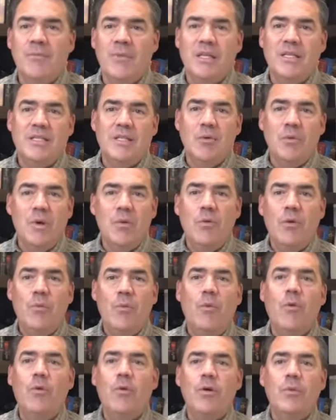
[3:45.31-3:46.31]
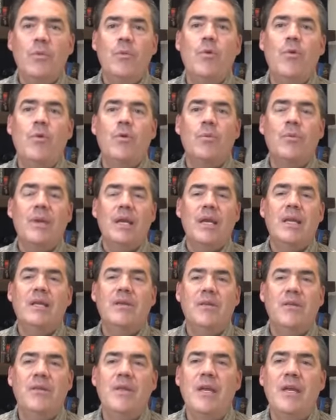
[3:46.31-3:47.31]
is that we will more and more begin
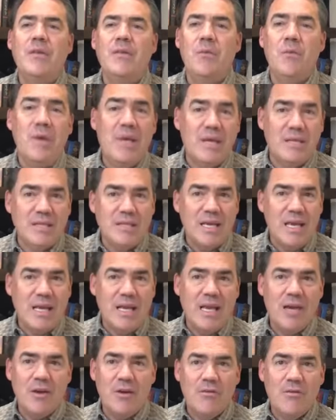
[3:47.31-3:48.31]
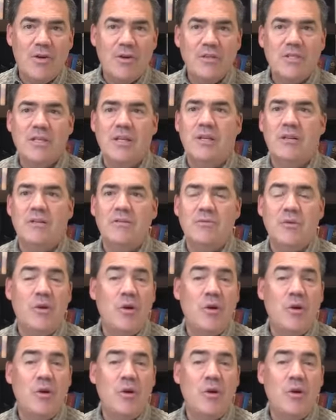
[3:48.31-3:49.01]
to think that we can take care of ourselves.